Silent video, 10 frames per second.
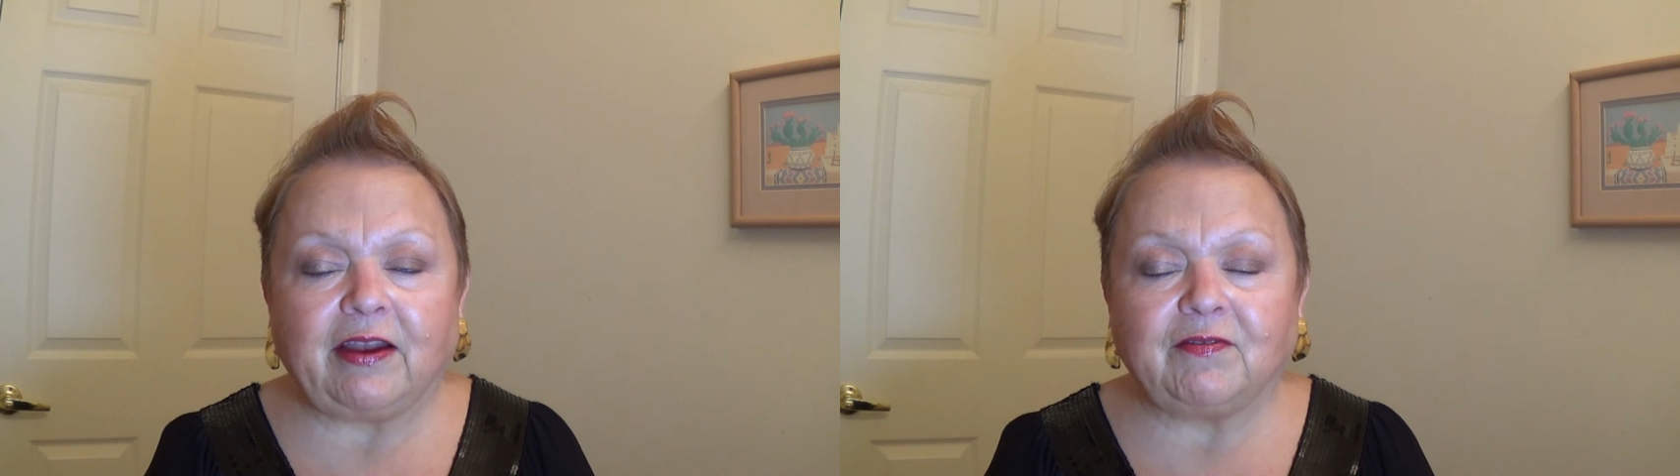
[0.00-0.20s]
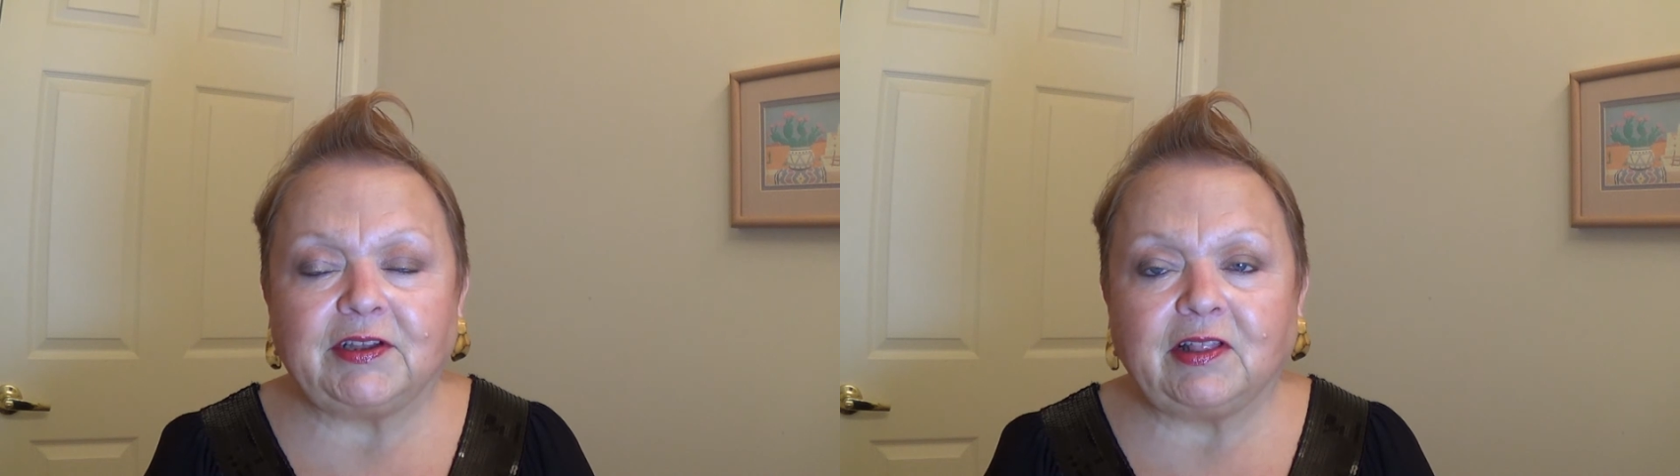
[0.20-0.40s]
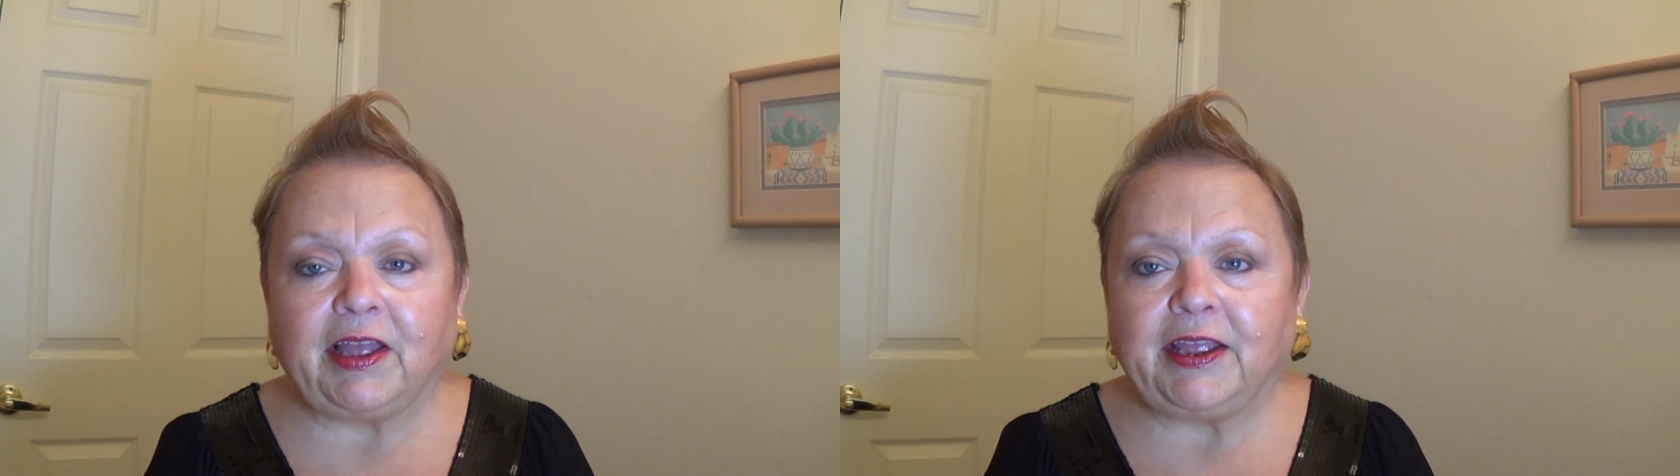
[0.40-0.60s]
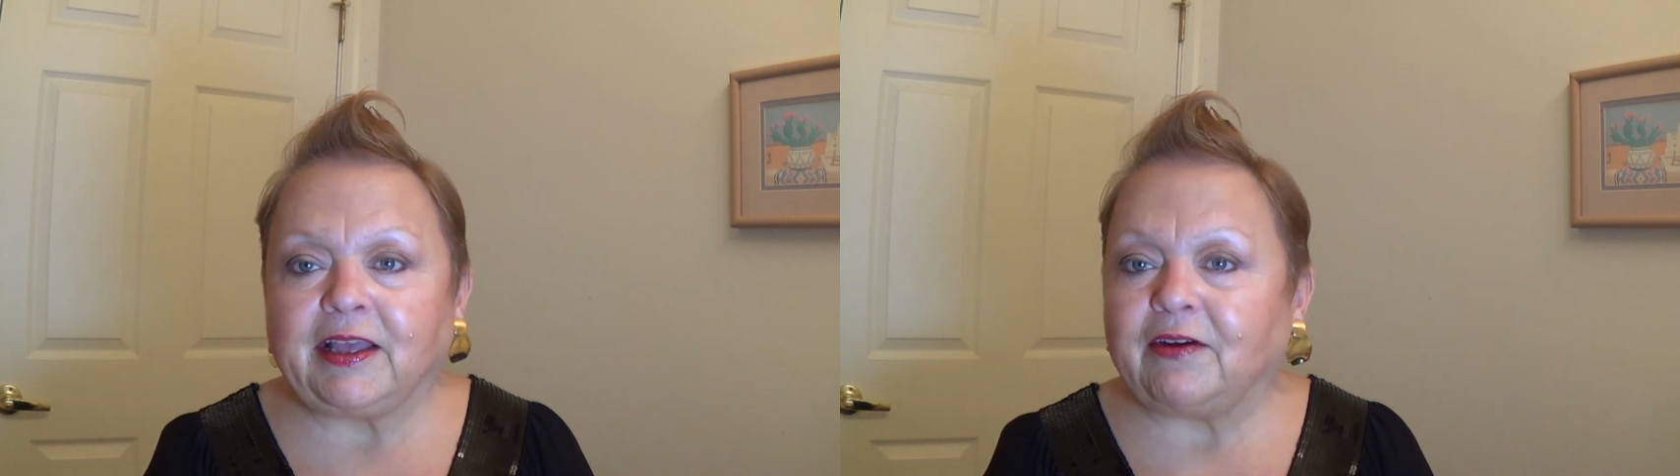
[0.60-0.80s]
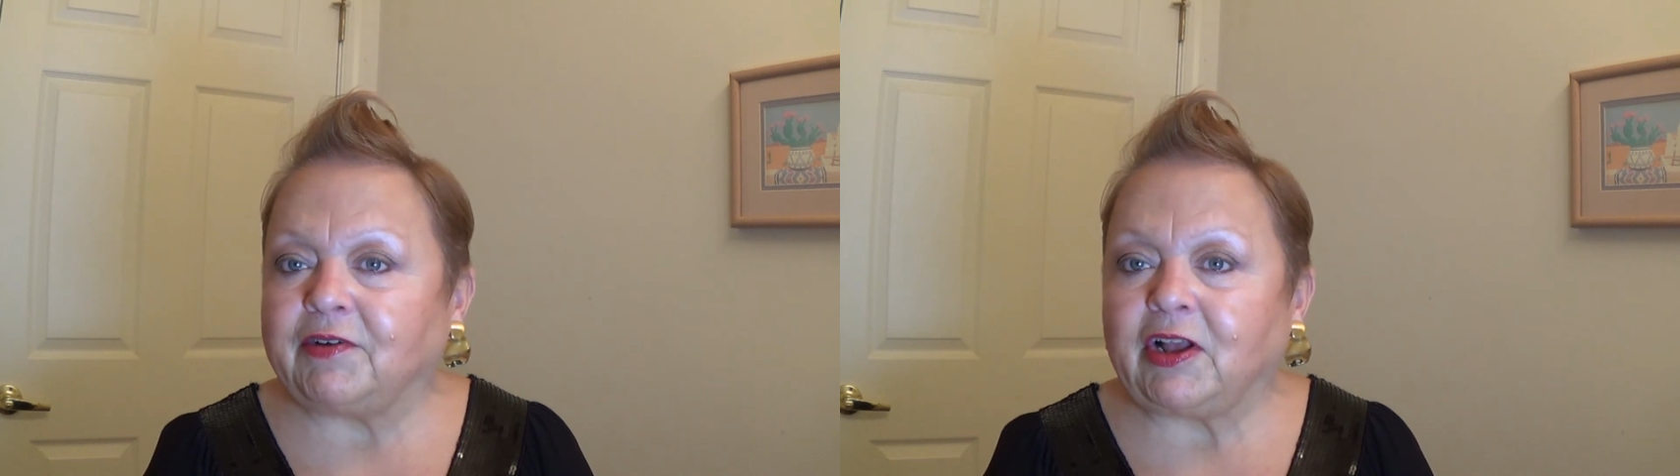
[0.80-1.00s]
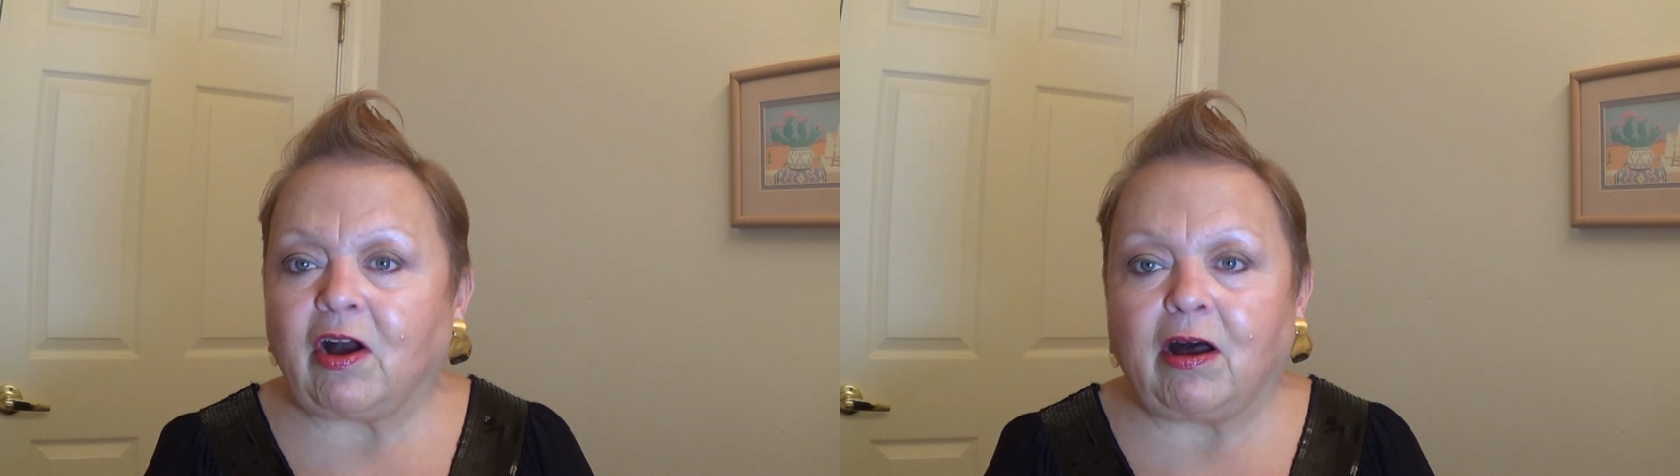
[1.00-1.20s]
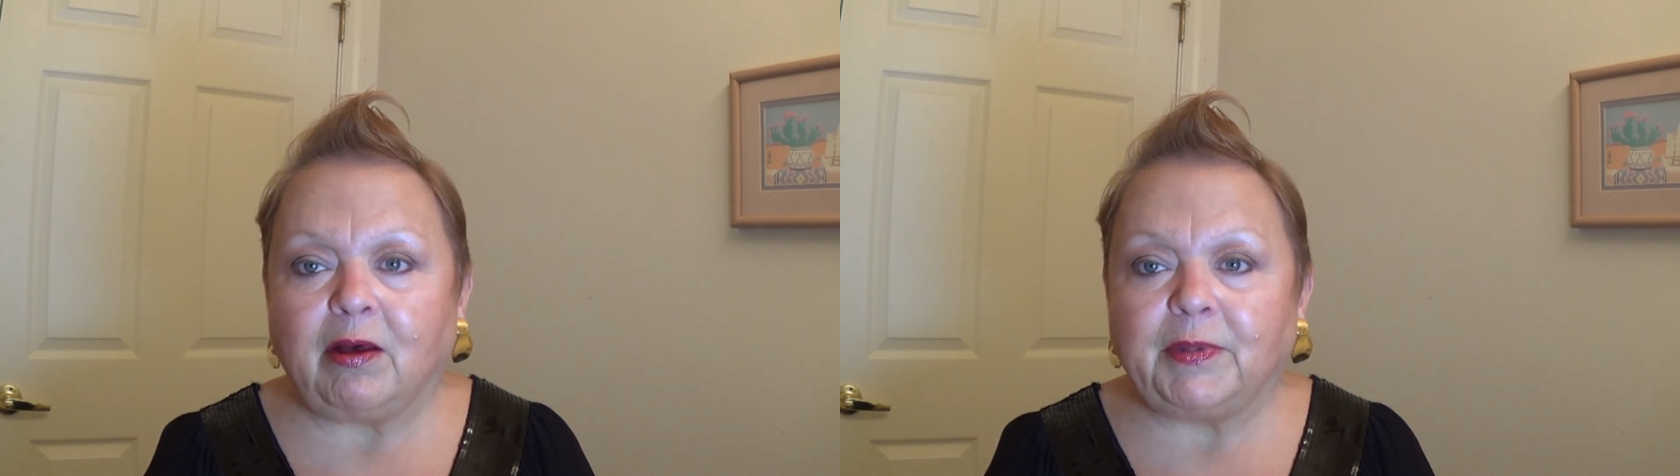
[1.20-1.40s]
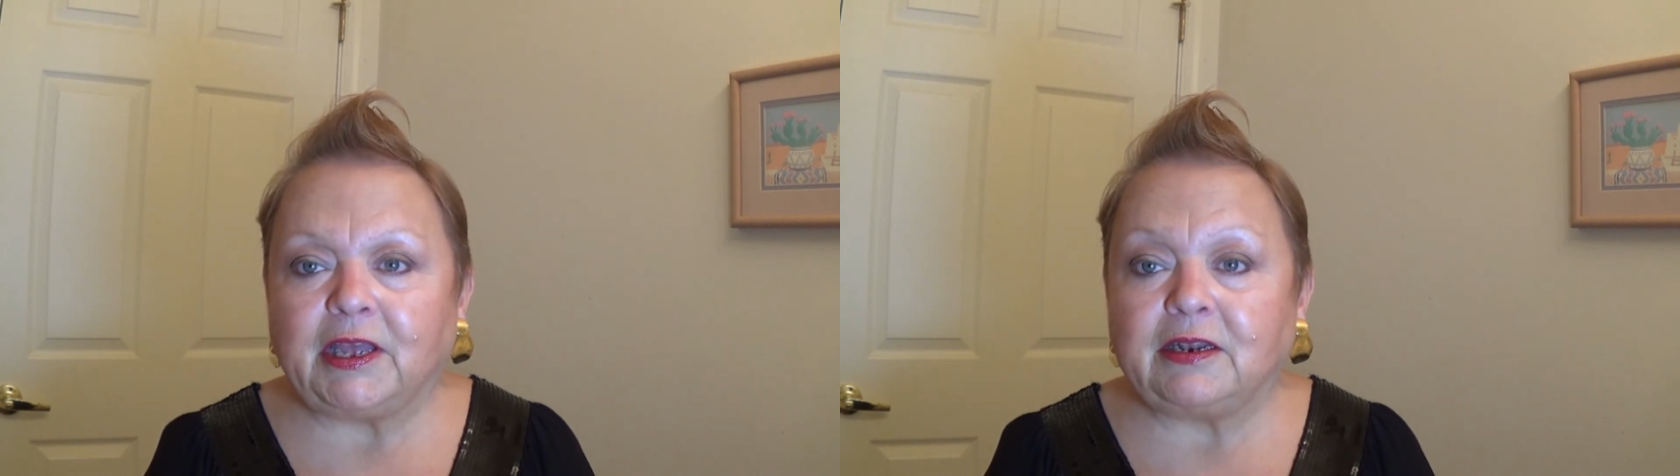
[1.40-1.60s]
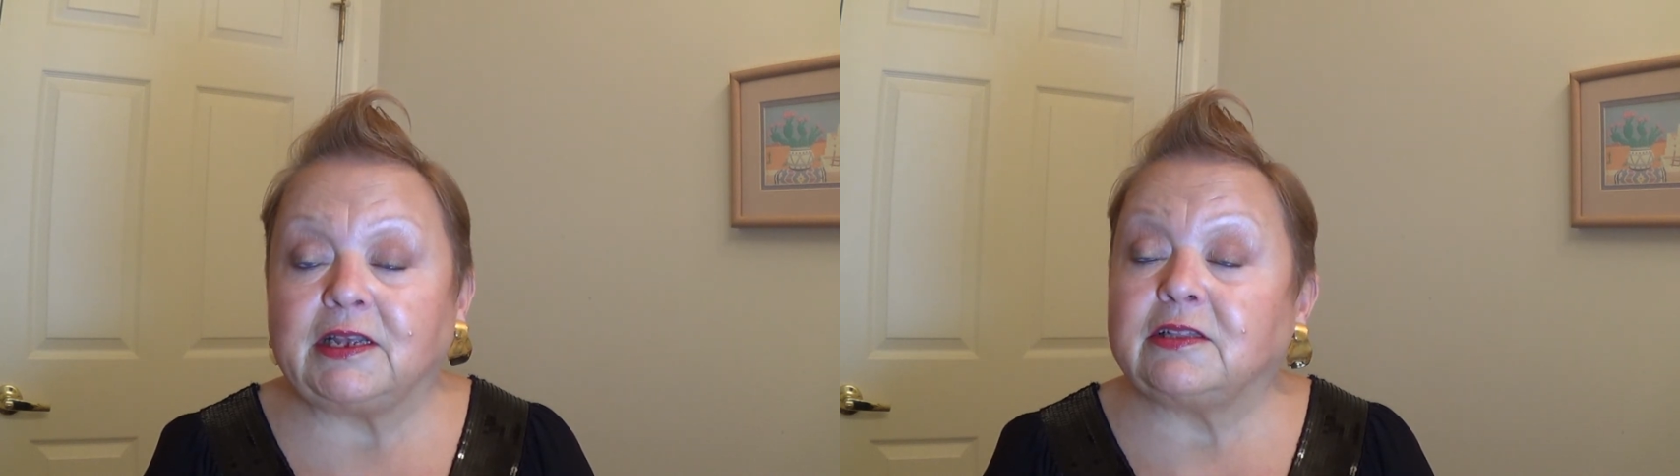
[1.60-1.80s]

every like, every comment,